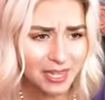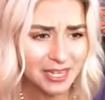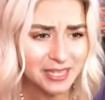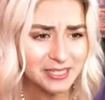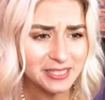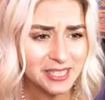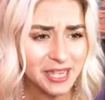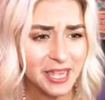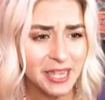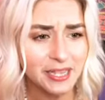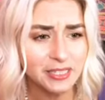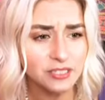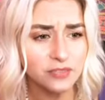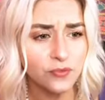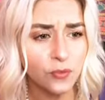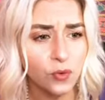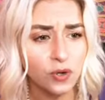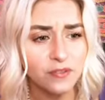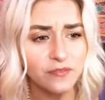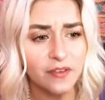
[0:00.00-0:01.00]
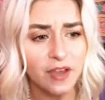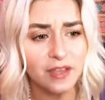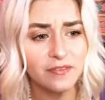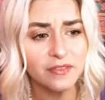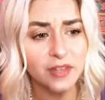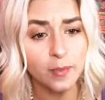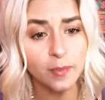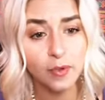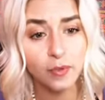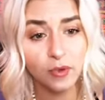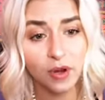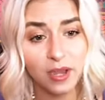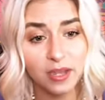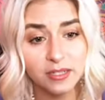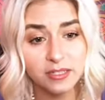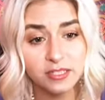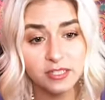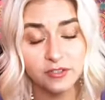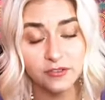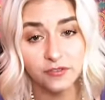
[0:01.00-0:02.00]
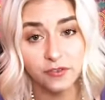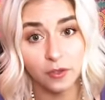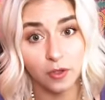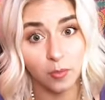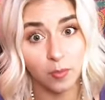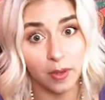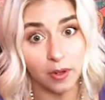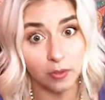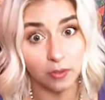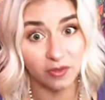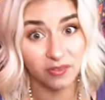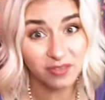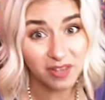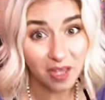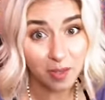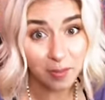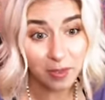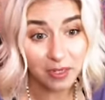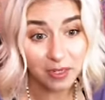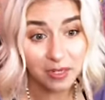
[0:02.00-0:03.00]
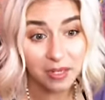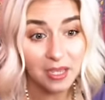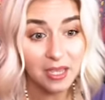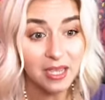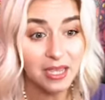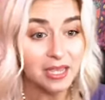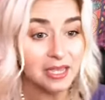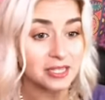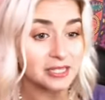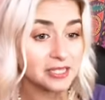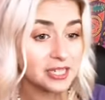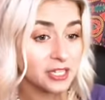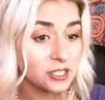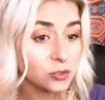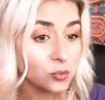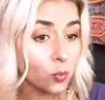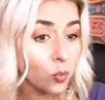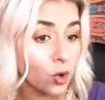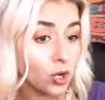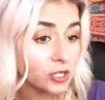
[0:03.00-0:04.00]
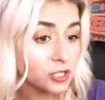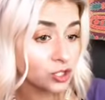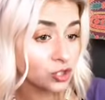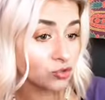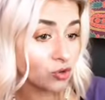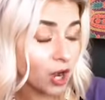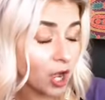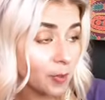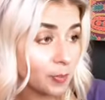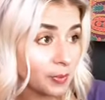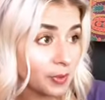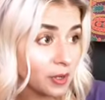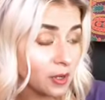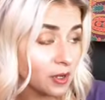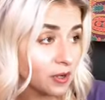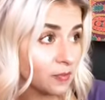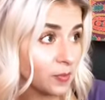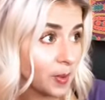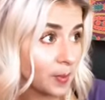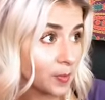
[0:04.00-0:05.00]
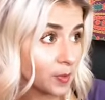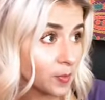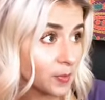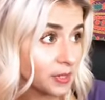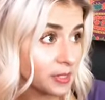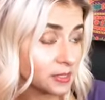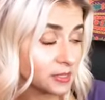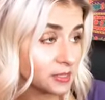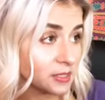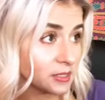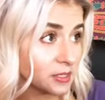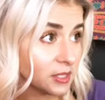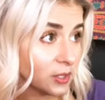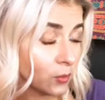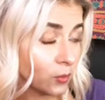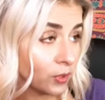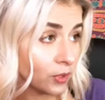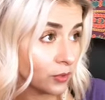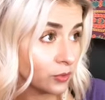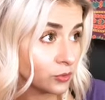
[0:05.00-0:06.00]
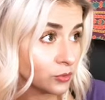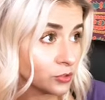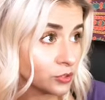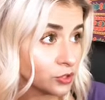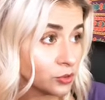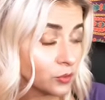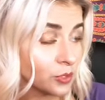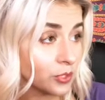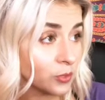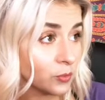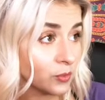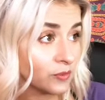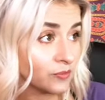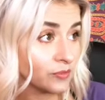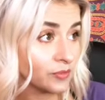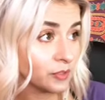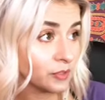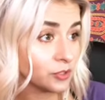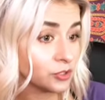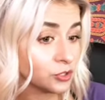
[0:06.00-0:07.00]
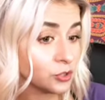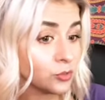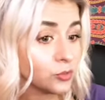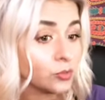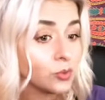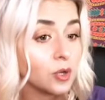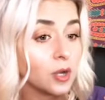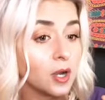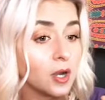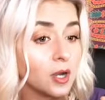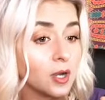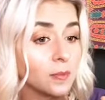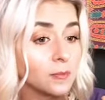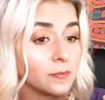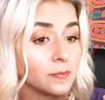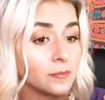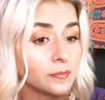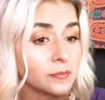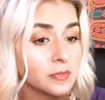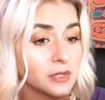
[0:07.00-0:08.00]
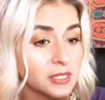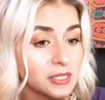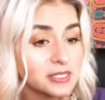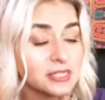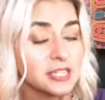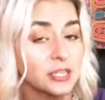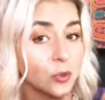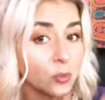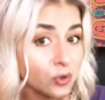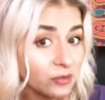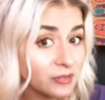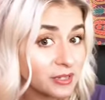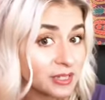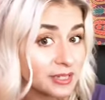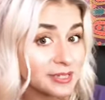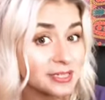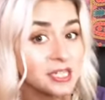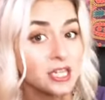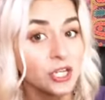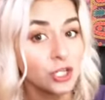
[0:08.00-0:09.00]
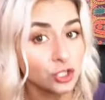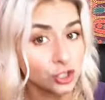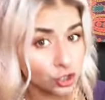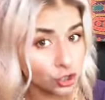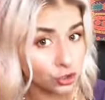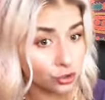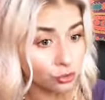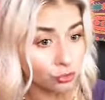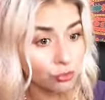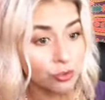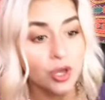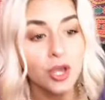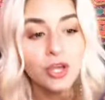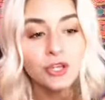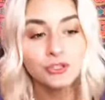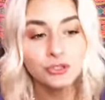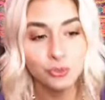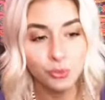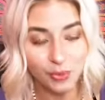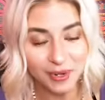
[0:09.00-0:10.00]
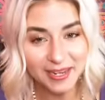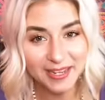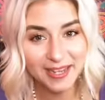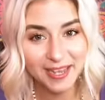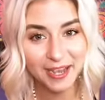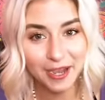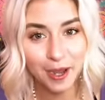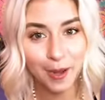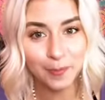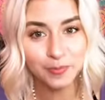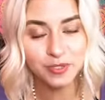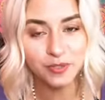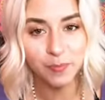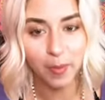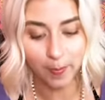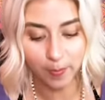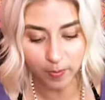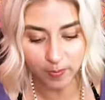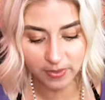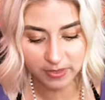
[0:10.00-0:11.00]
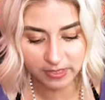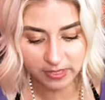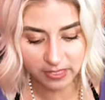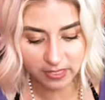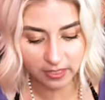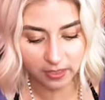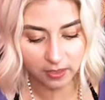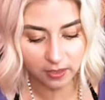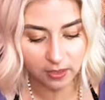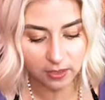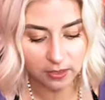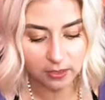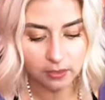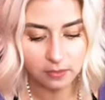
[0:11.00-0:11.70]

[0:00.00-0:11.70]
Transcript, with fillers: it takes 45 lemon rinds to fill a bottle of lemon. It takes one drop of peppermint oil to, equiv to um, is equivalent to 28 cups of peppermint tea.